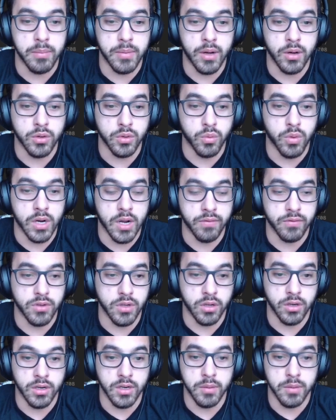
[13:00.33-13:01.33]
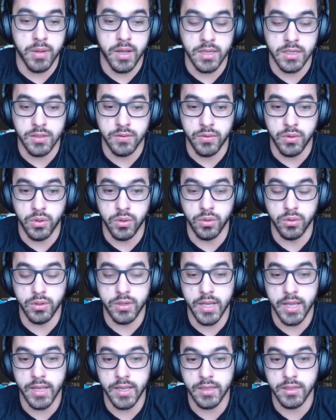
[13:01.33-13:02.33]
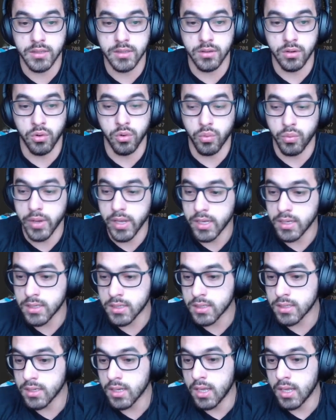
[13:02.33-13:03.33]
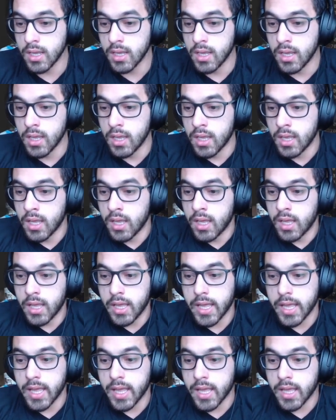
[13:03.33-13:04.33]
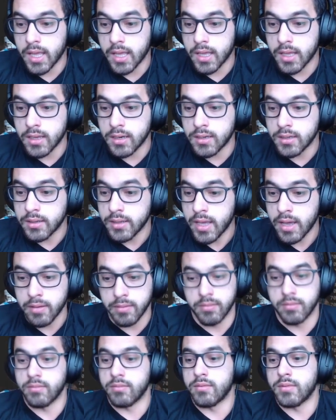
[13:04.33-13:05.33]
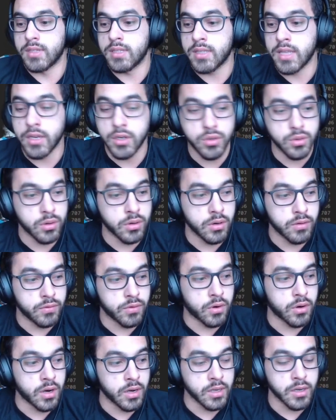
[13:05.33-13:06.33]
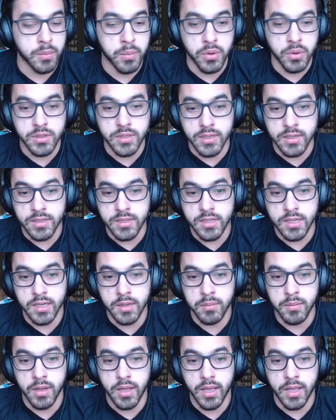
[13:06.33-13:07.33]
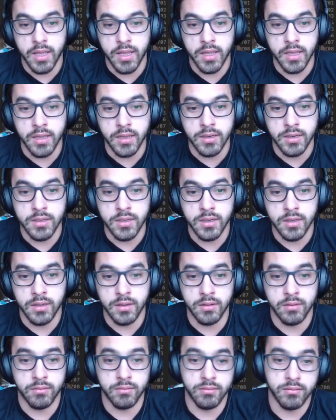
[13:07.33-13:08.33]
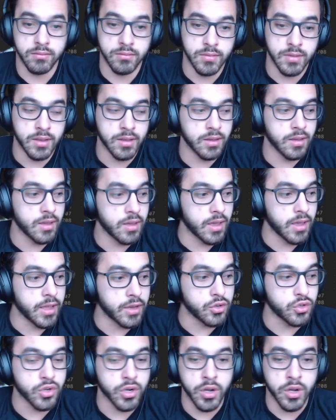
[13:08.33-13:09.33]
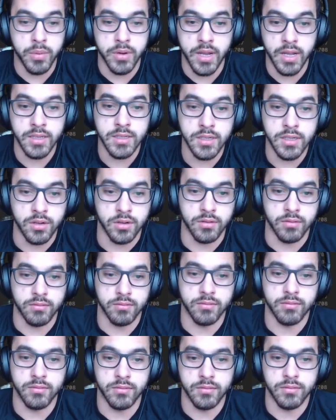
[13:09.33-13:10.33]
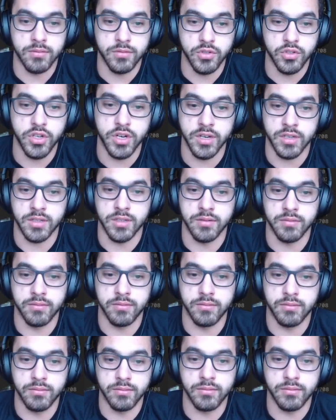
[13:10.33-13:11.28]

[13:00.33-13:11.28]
about what I've done in the past few days or weeks. And yeah, stay tuned for the leaderboard system and enjoy Open Hexagon. Cheers.